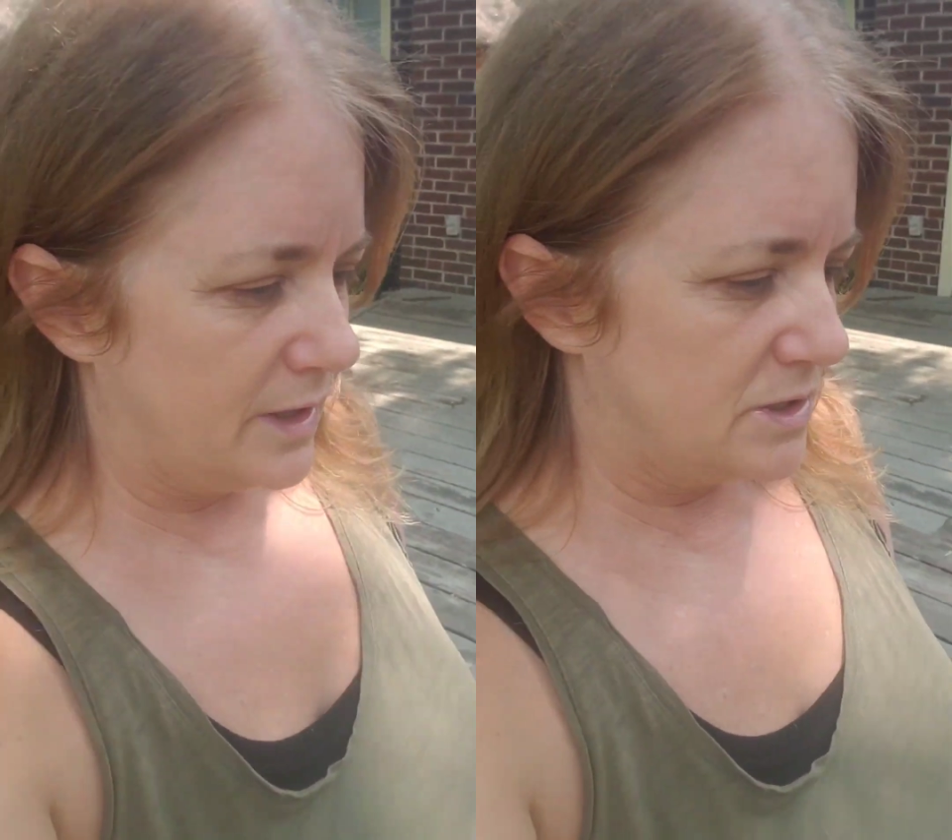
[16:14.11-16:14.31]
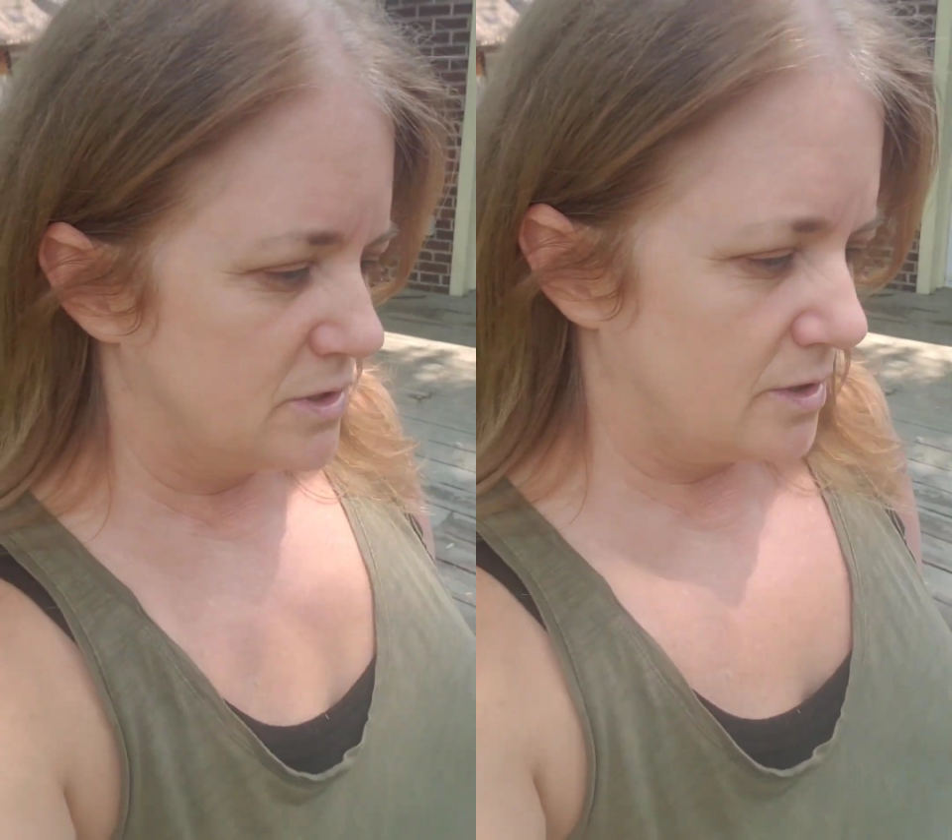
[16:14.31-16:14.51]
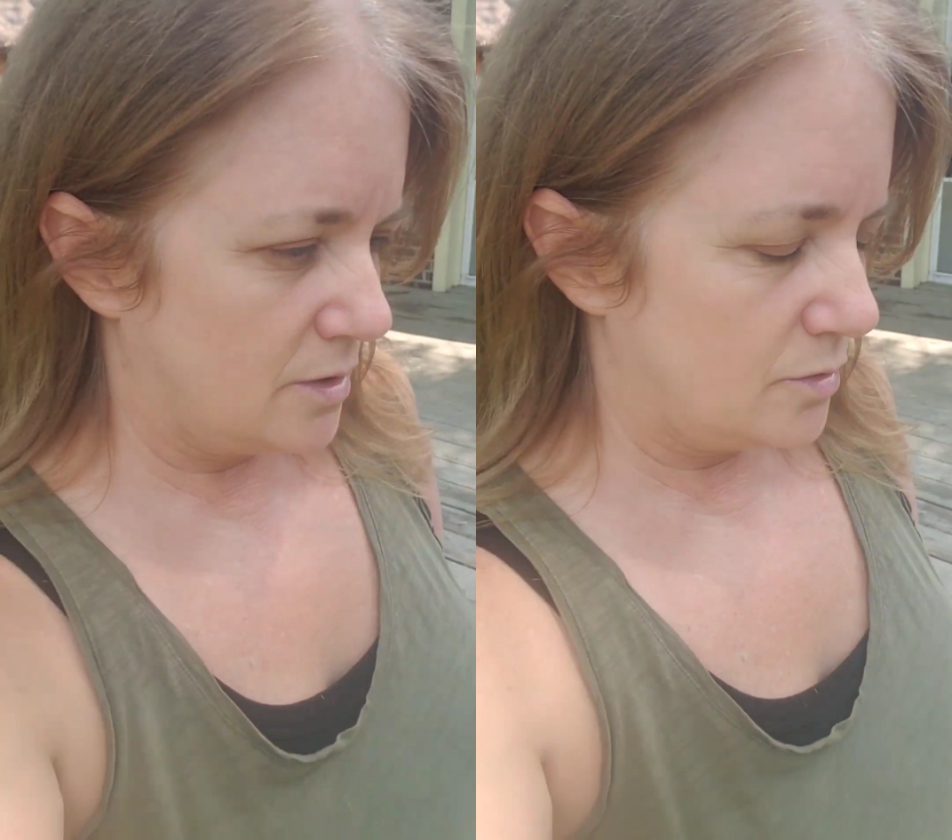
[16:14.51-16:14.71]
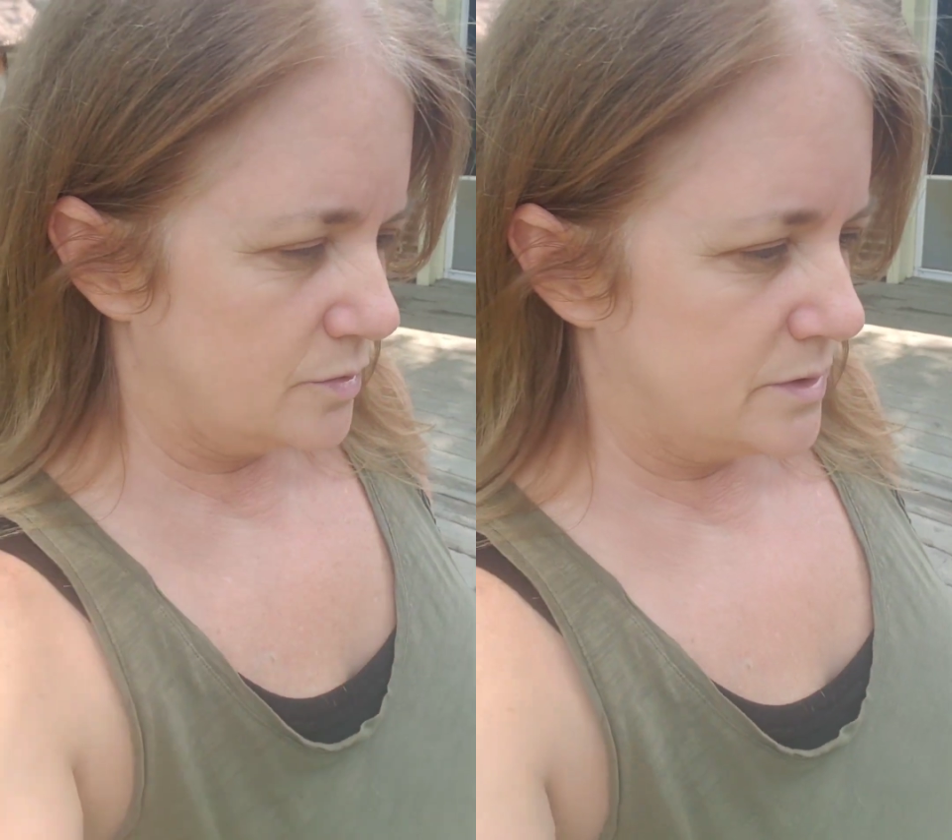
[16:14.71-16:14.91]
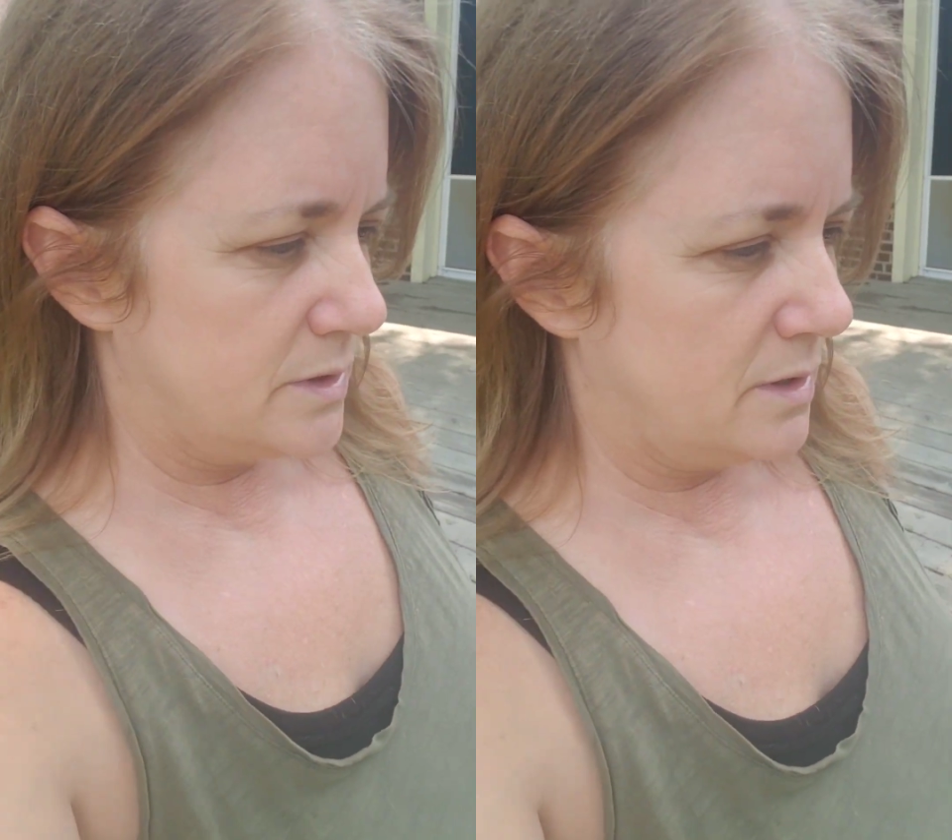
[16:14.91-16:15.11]
each of
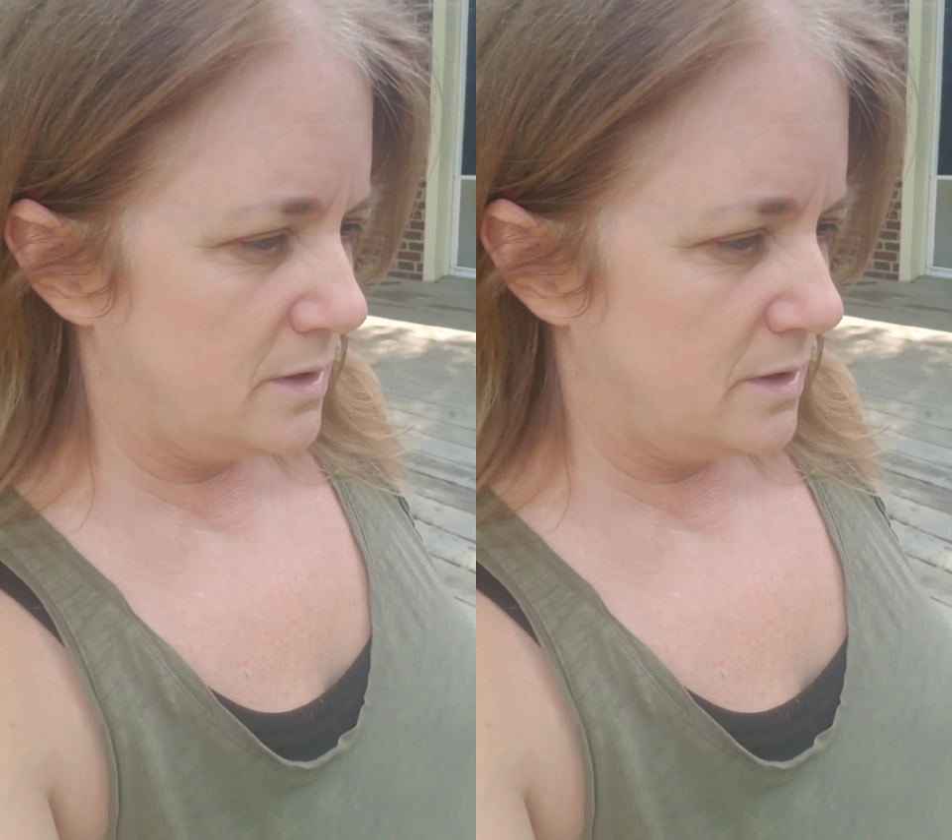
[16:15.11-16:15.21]
those,